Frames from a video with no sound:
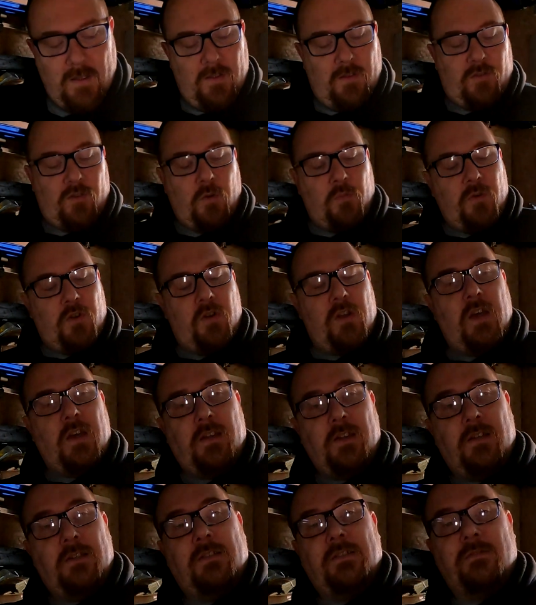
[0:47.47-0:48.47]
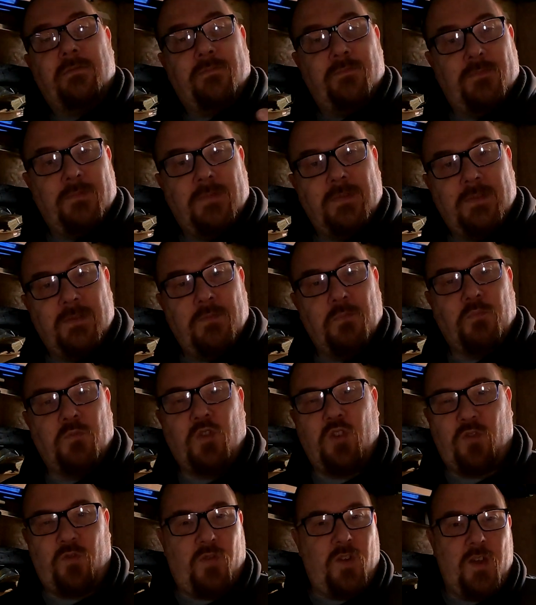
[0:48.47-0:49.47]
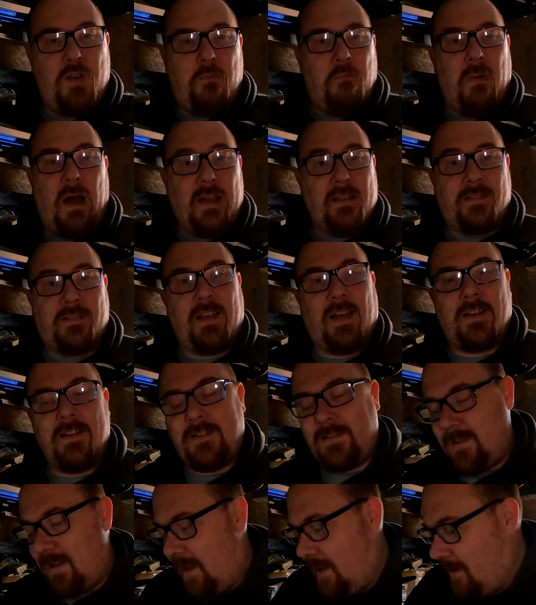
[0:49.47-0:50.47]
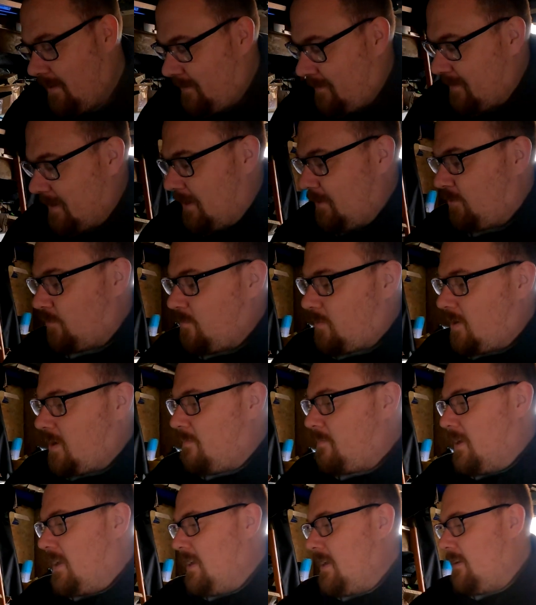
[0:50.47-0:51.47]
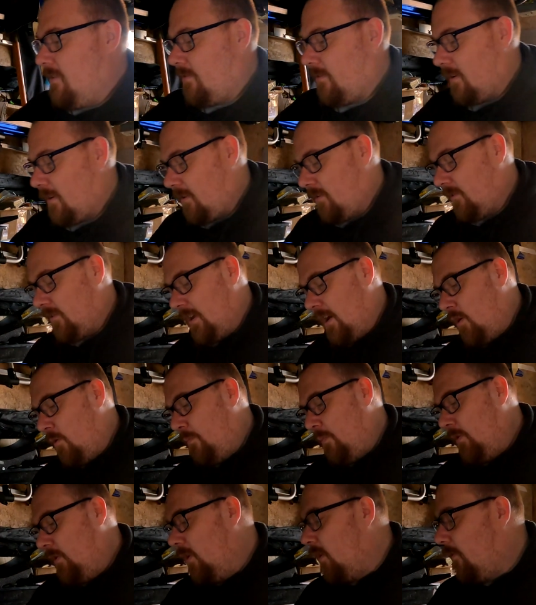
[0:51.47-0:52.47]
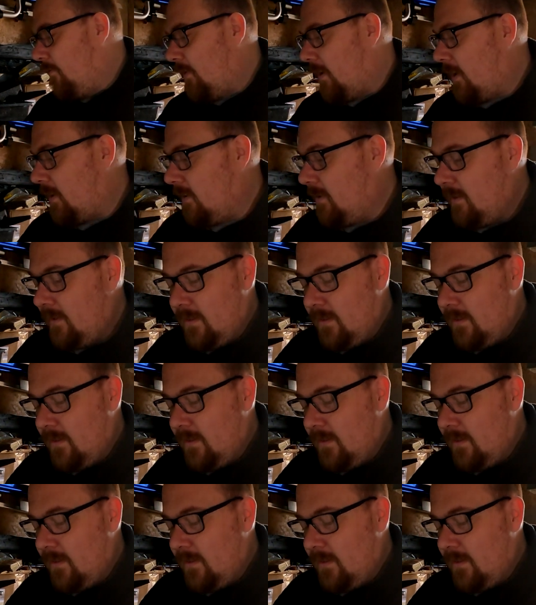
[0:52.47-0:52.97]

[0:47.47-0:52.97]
So we're going to, just for my sanity, tie something a bit easier, because that up and over